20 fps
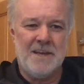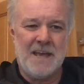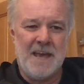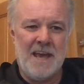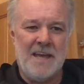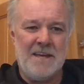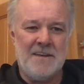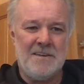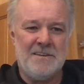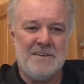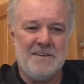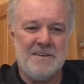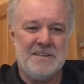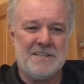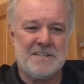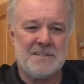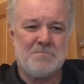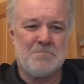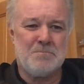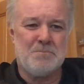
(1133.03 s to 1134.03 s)
Again,
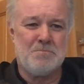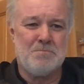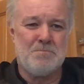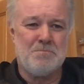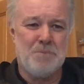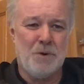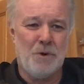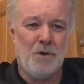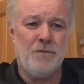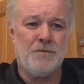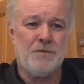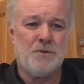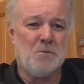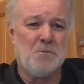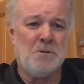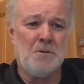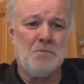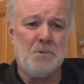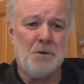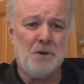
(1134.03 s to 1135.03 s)
it's
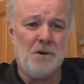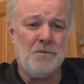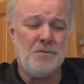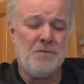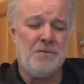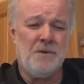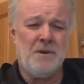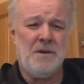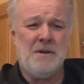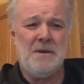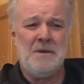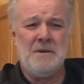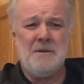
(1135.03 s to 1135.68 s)
bluff, double bluff.